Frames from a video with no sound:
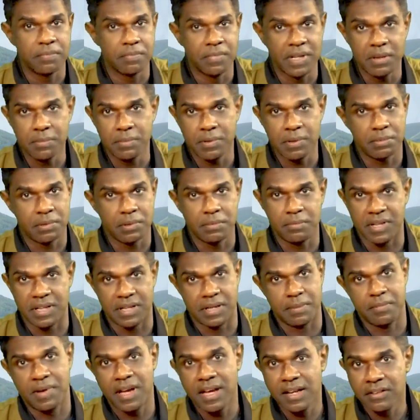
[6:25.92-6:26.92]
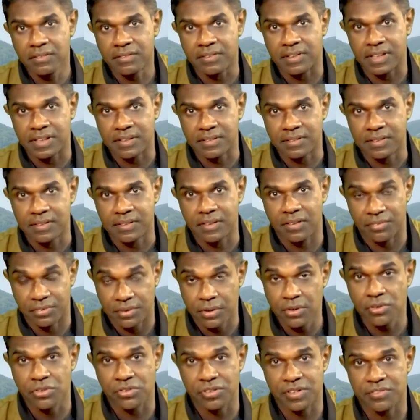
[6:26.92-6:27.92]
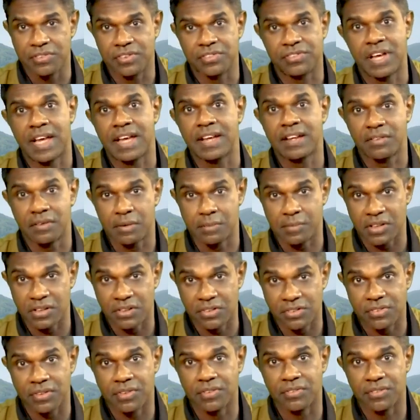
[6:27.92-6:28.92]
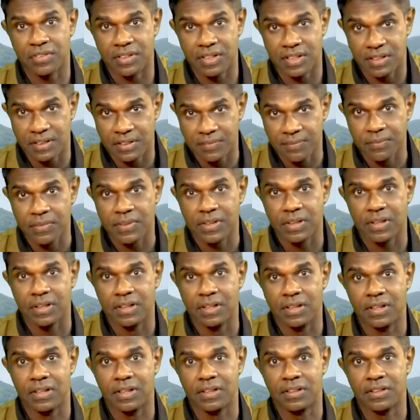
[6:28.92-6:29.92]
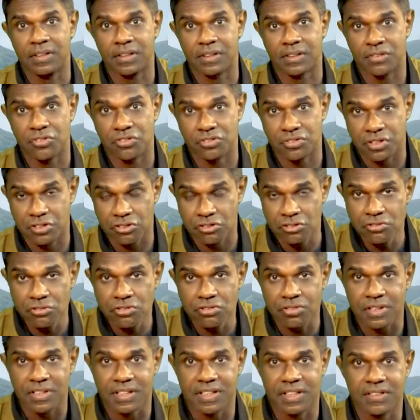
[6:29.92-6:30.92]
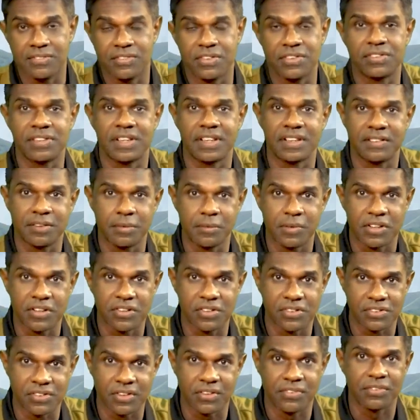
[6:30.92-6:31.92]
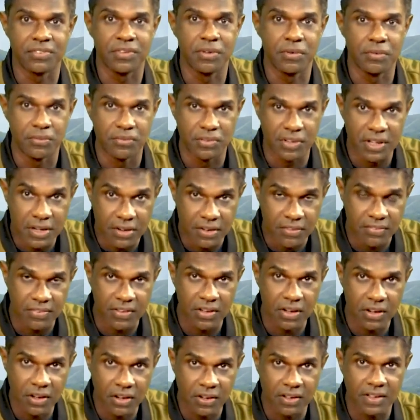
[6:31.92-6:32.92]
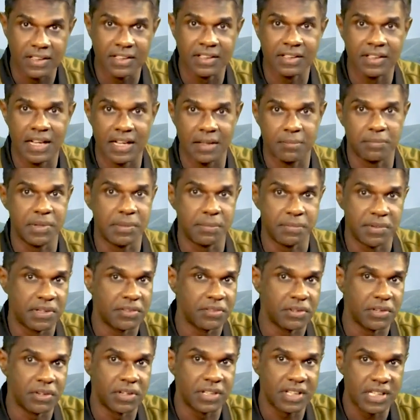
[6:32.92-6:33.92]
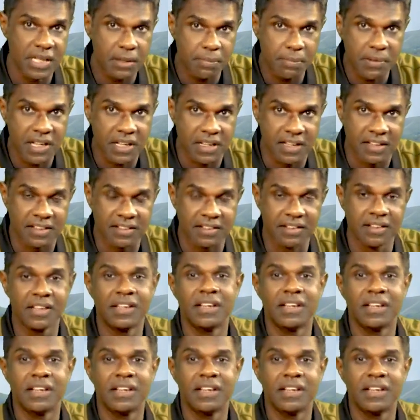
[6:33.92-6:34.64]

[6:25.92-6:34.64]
Many people made him angry. Of course, he was angry because of the constitution. He was angry because of the word of the Lord, and people were not keeping it.